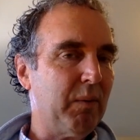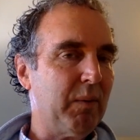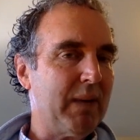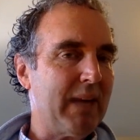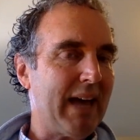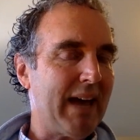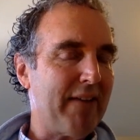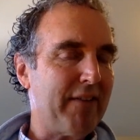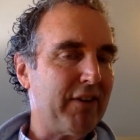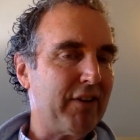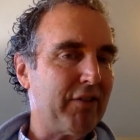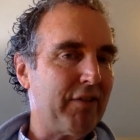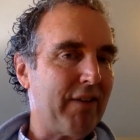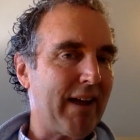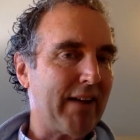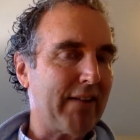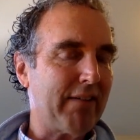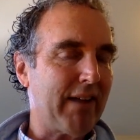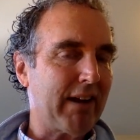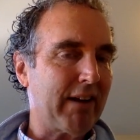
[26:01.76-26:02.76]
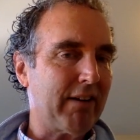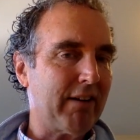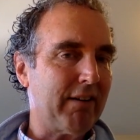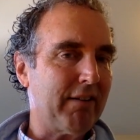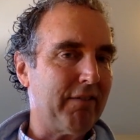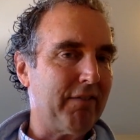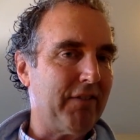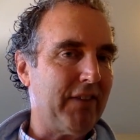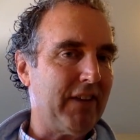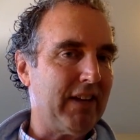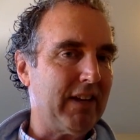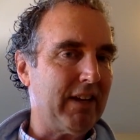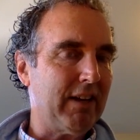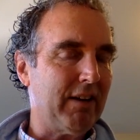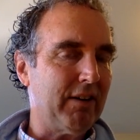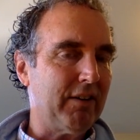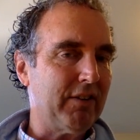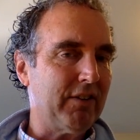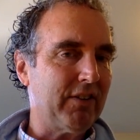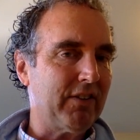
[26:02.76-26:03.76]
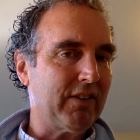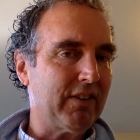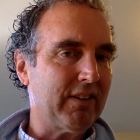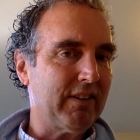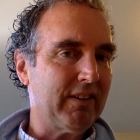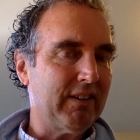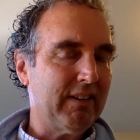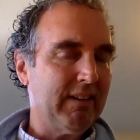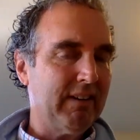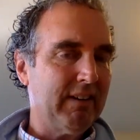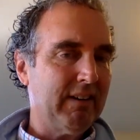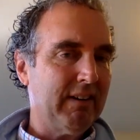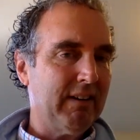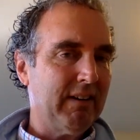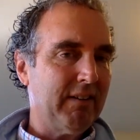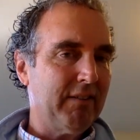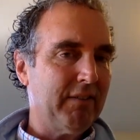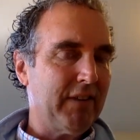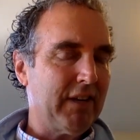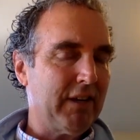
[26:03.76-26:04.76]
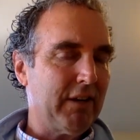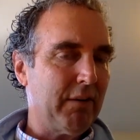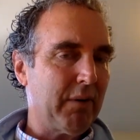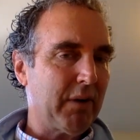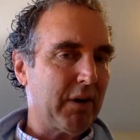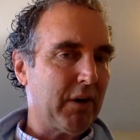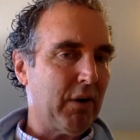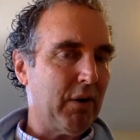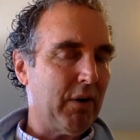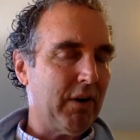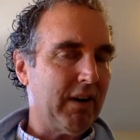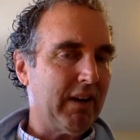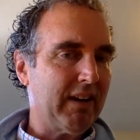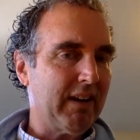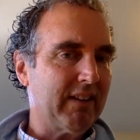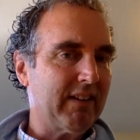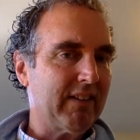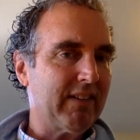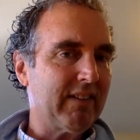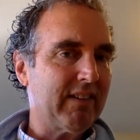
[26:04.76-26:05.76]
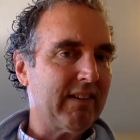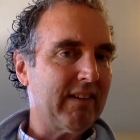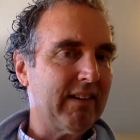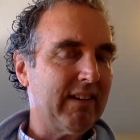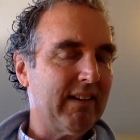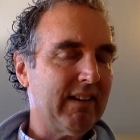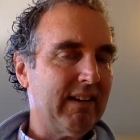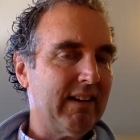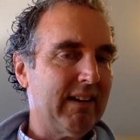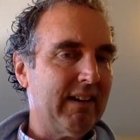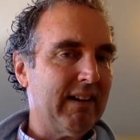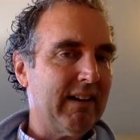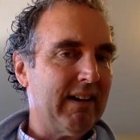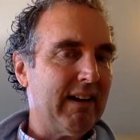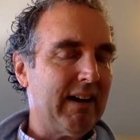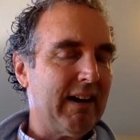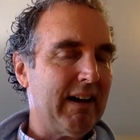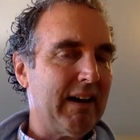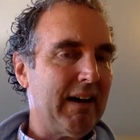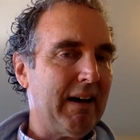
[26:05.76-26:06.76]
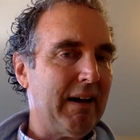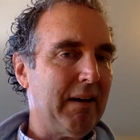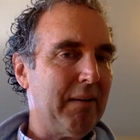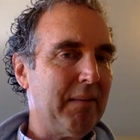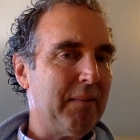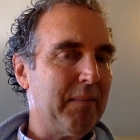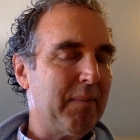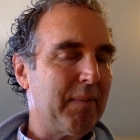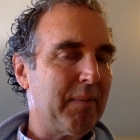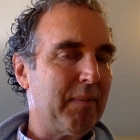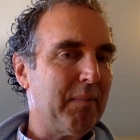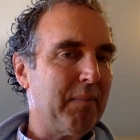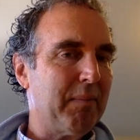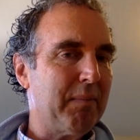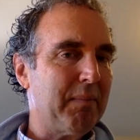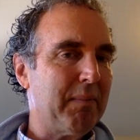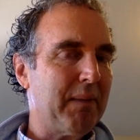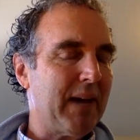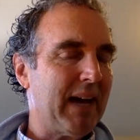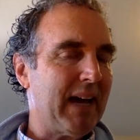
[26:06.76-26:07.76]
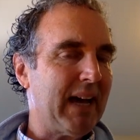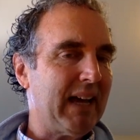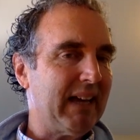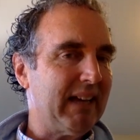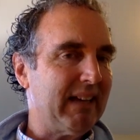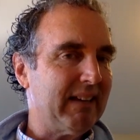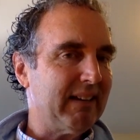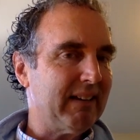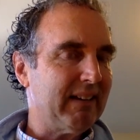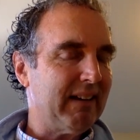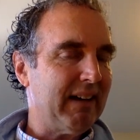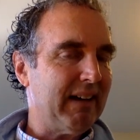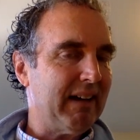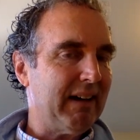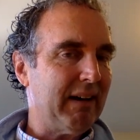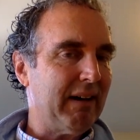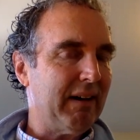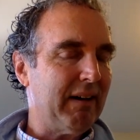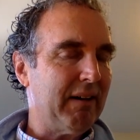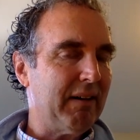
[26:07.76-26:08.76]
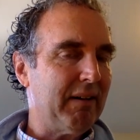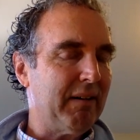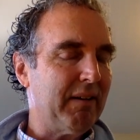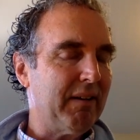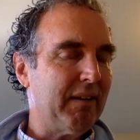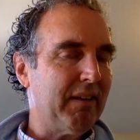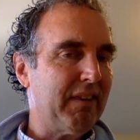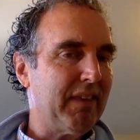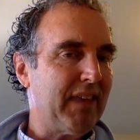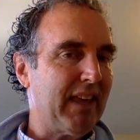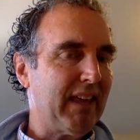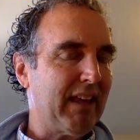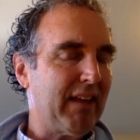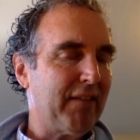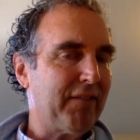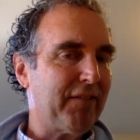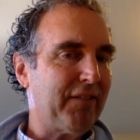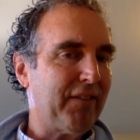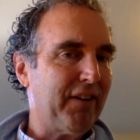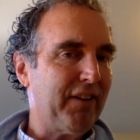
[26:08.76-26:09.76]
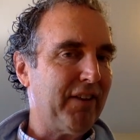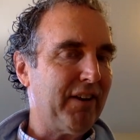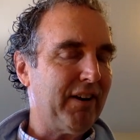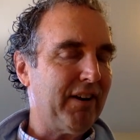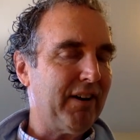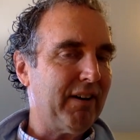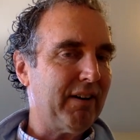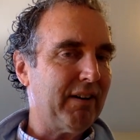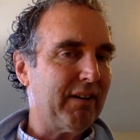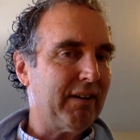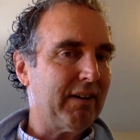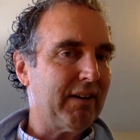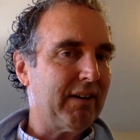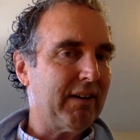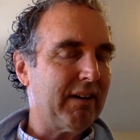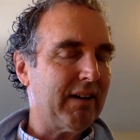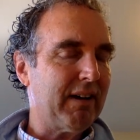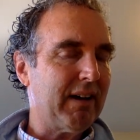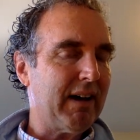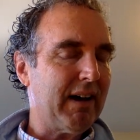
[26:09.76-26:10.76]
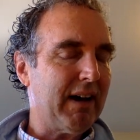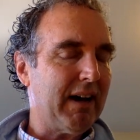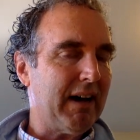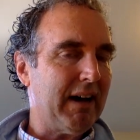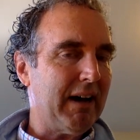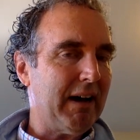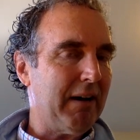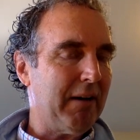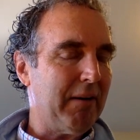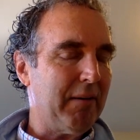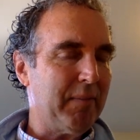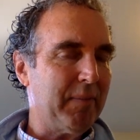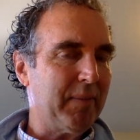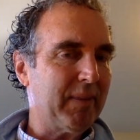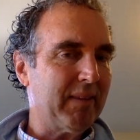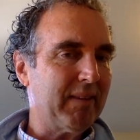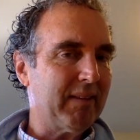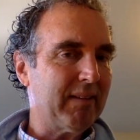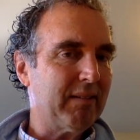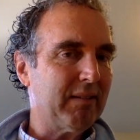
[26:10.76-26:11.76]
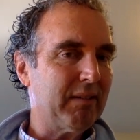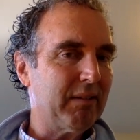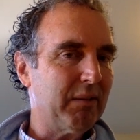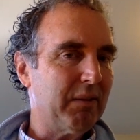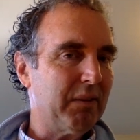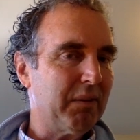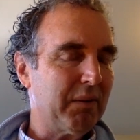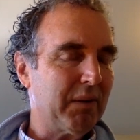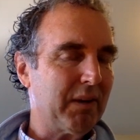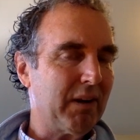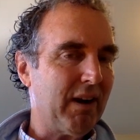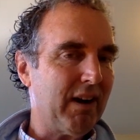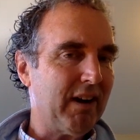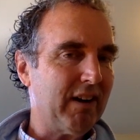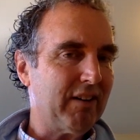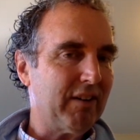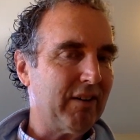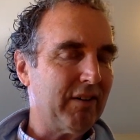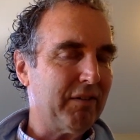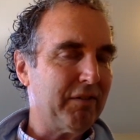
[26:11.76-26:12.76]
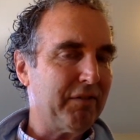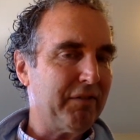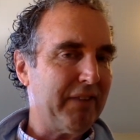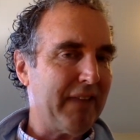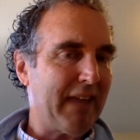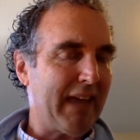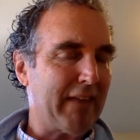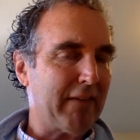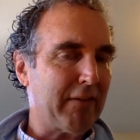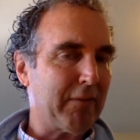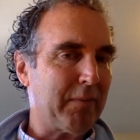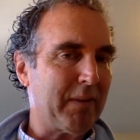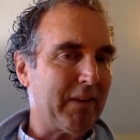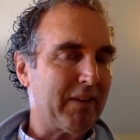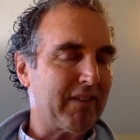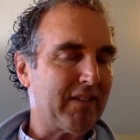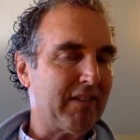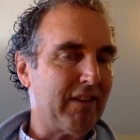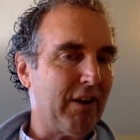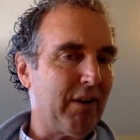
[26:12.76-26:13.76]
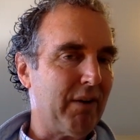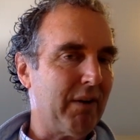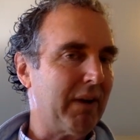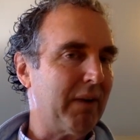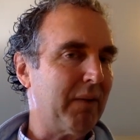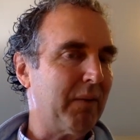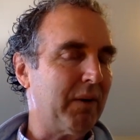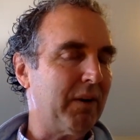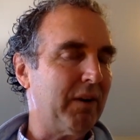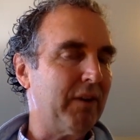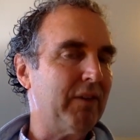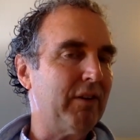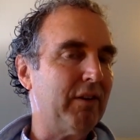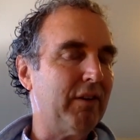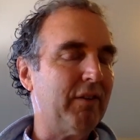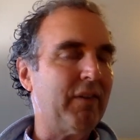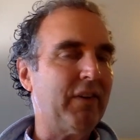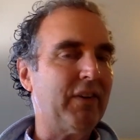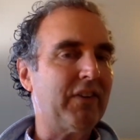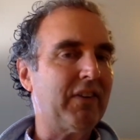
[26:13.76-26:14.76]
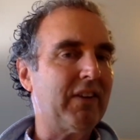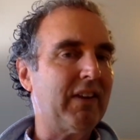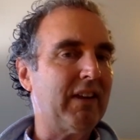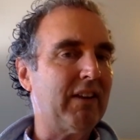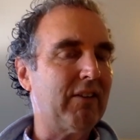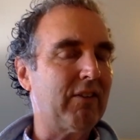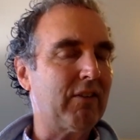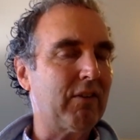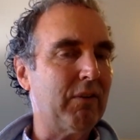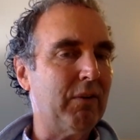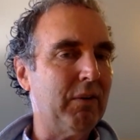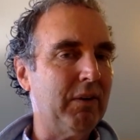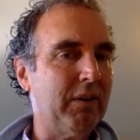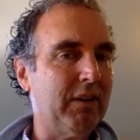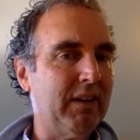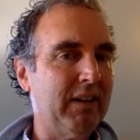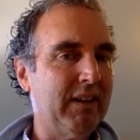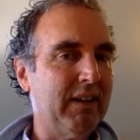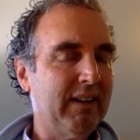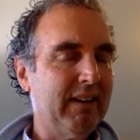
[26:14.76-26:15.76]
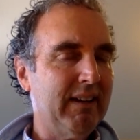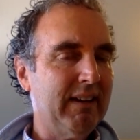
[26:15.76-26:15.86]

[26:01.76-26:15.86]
we have a track record of videos, video recordings. Uh, okay. My uh, thinking further um, with regard to philanthropists knowing World University and School